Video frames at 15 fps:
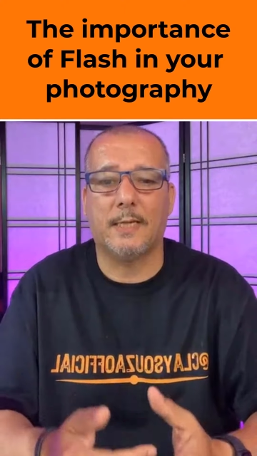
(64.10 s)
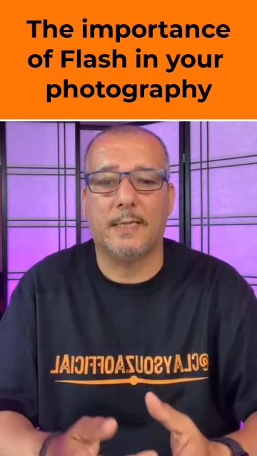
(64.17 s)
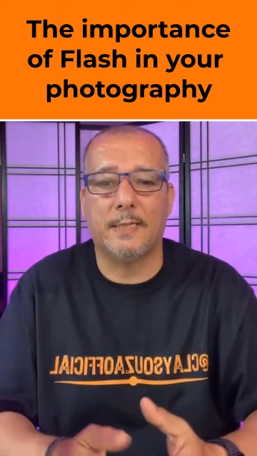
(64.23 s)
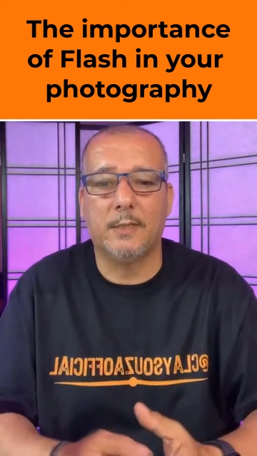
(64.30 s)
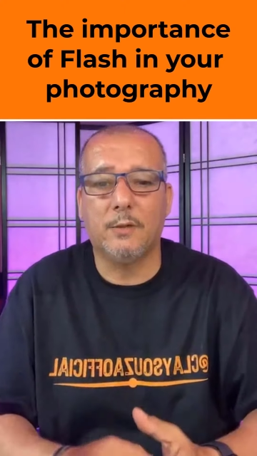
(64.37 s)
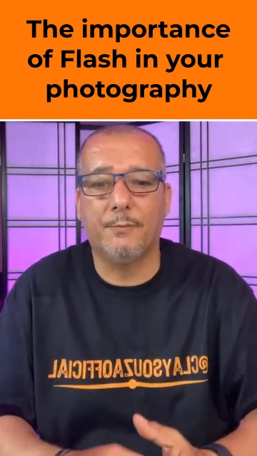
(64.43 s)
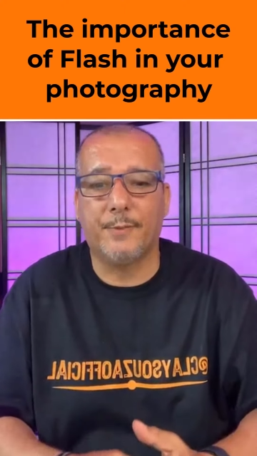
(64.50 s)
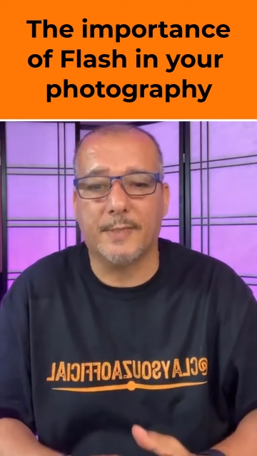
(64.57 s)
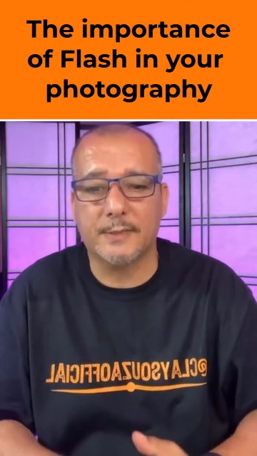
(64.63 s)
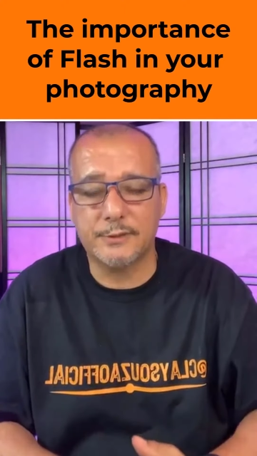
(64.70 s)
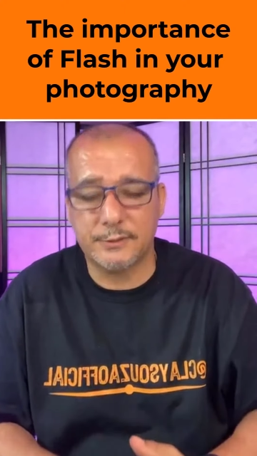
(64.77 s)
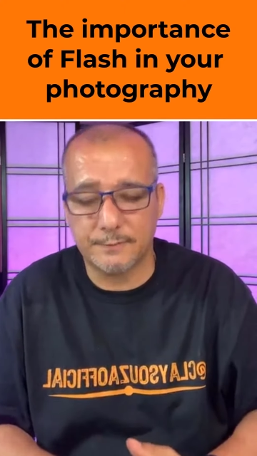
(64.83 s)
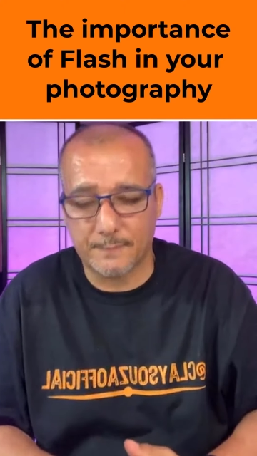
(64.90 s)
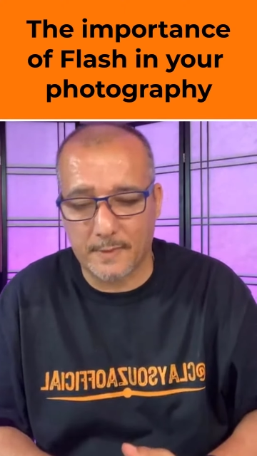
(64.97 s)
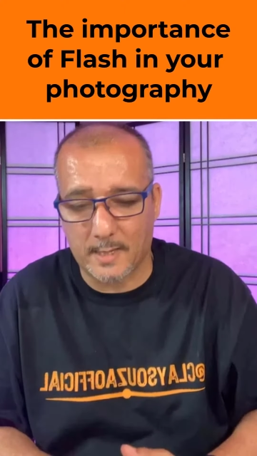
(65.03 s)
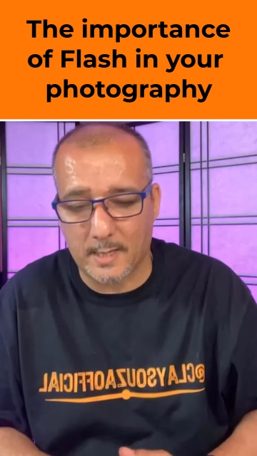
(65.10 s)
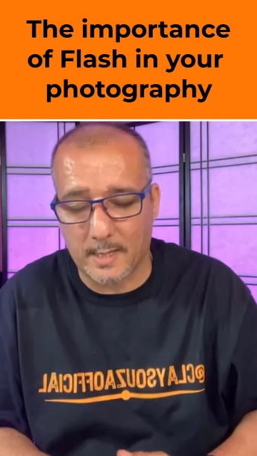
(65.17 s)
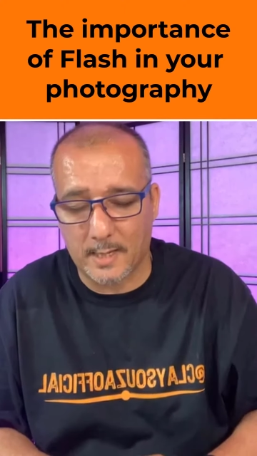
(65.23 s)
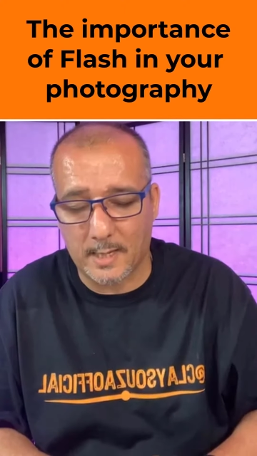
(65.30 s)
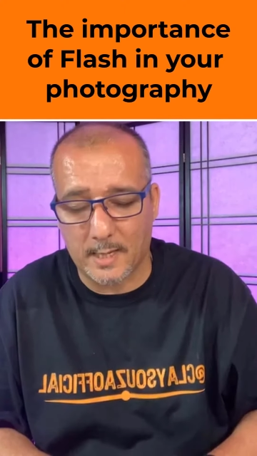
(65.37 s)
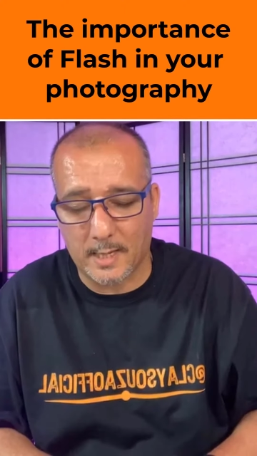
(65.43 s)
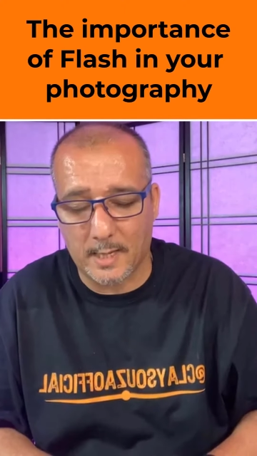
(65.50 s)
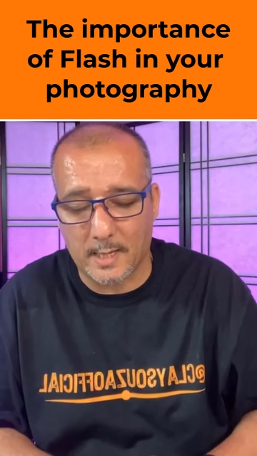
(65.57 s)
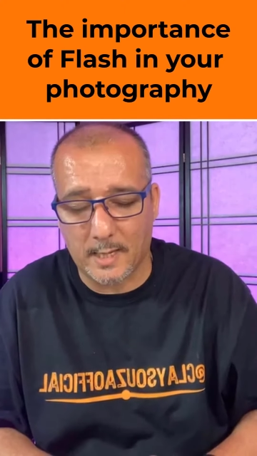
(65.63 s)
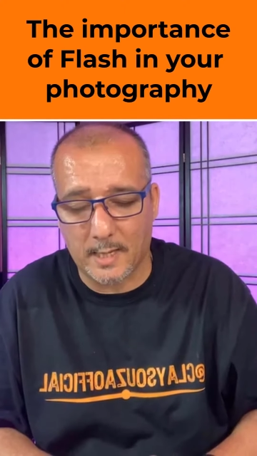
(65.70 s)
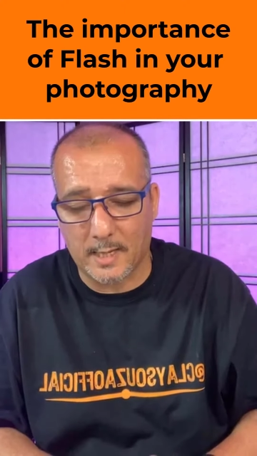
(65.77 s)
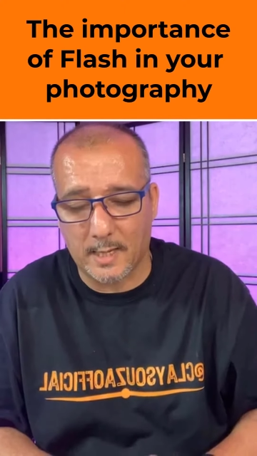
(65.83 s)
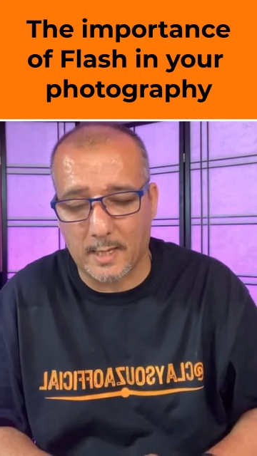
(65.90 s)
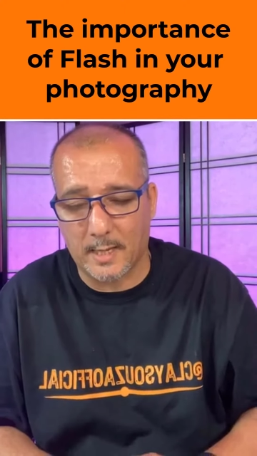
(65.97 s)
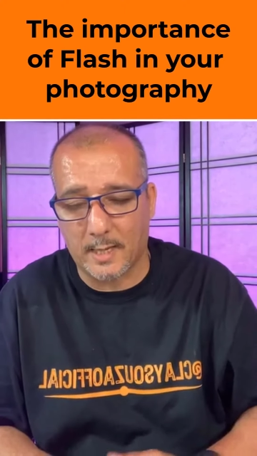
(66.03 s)
a little bit
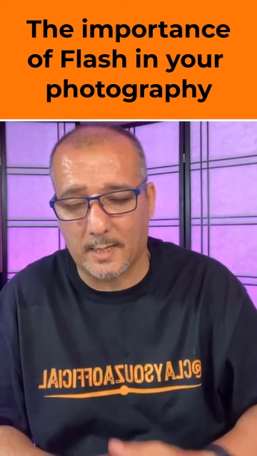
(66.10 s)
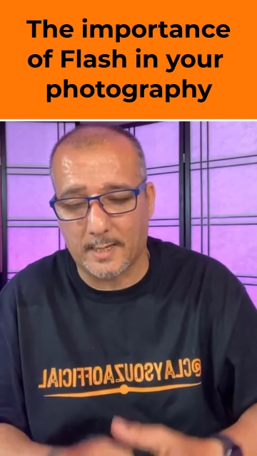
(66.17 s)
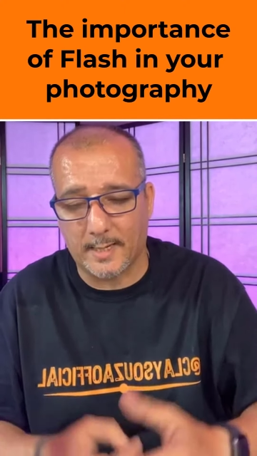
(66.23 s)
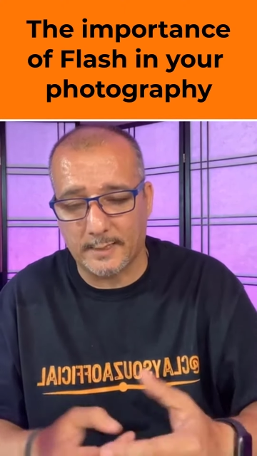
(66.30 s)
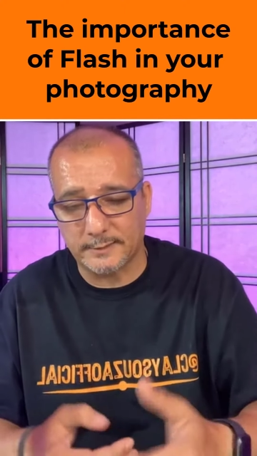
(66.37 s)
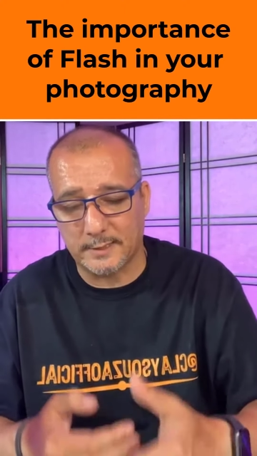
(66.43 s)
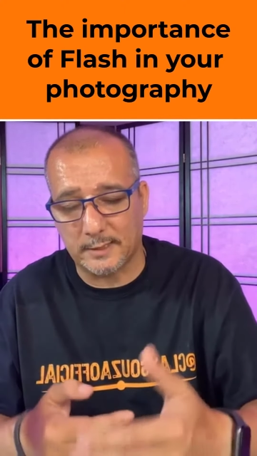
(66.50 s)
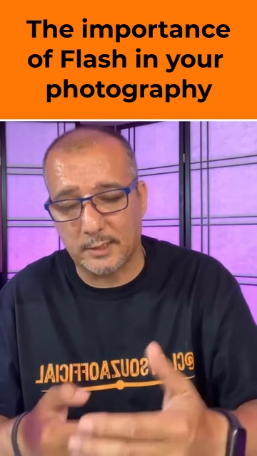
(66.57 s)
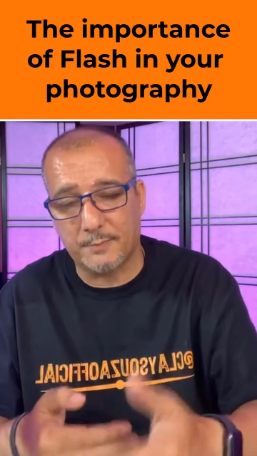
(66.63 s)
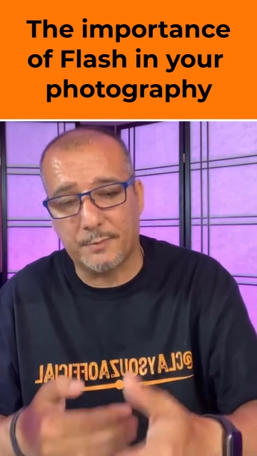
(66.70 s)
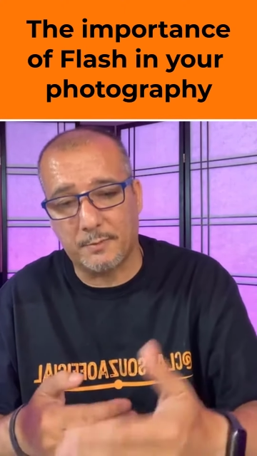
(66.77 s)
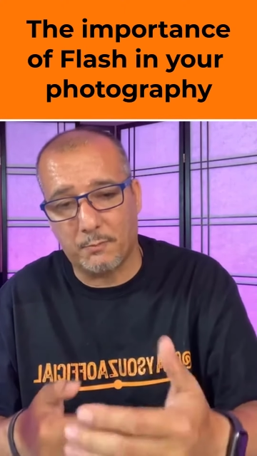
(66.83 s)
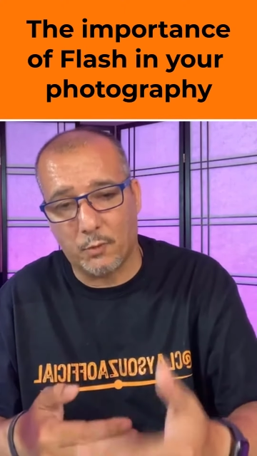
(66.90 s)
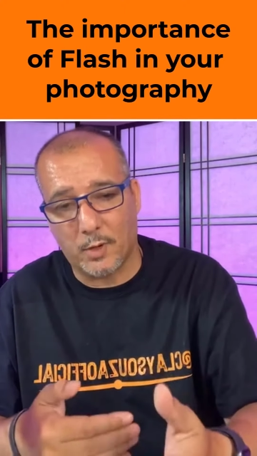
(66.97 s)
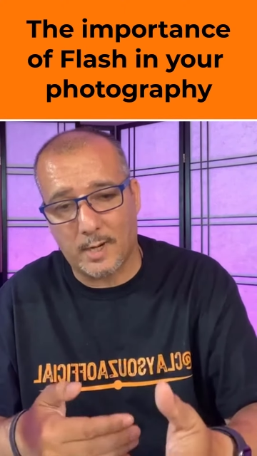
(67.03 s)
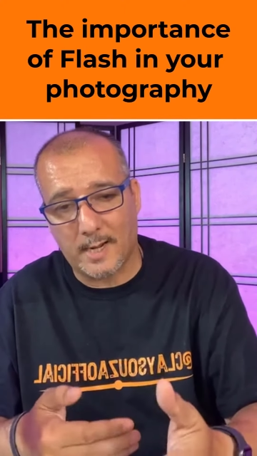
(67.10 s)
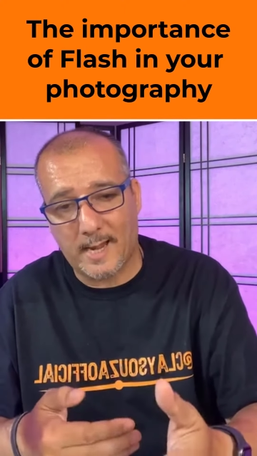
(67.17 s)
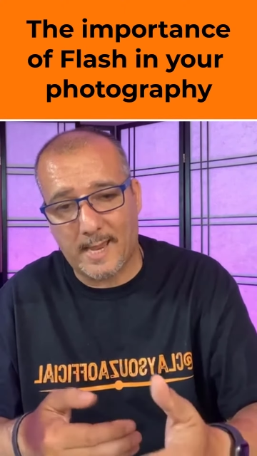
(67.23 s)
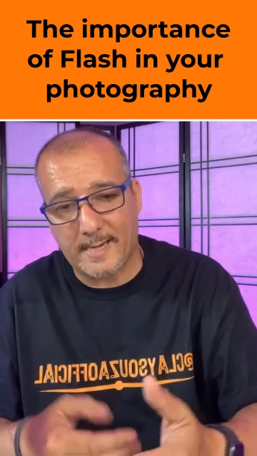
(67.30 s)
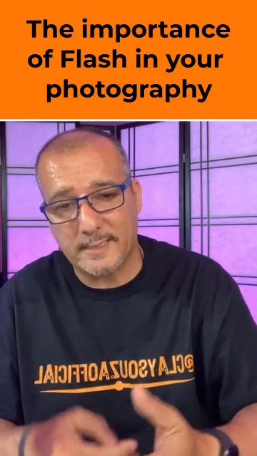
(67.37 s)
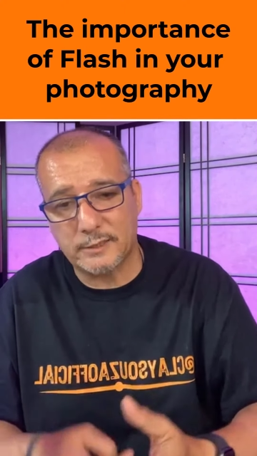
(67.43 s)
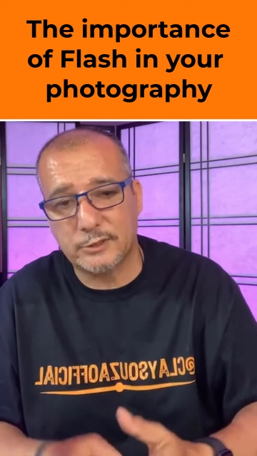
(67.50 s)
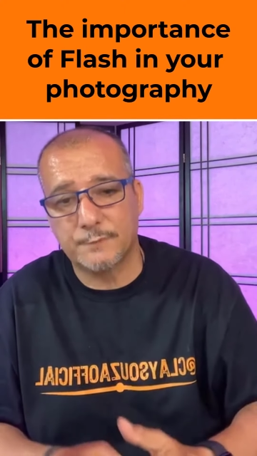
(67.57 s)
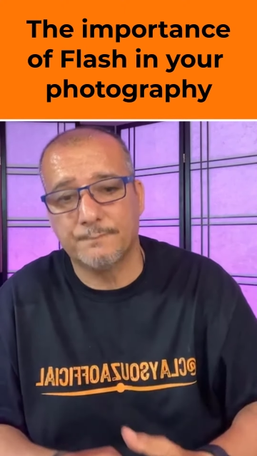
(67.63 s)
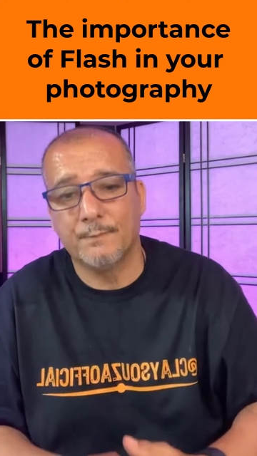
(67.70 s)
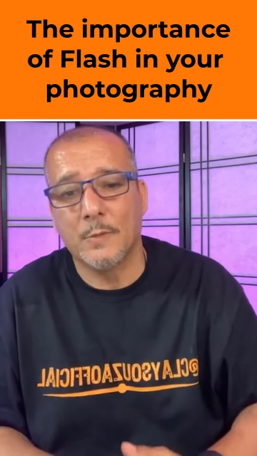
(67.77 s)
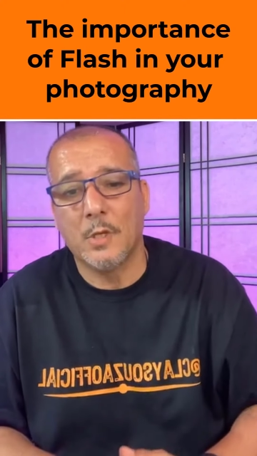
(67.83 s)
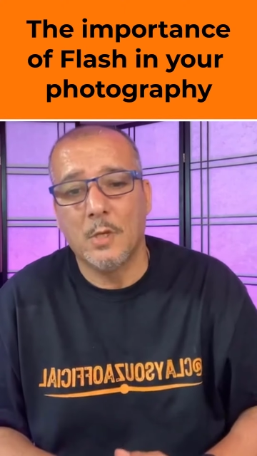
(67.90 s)
has a little bit more light.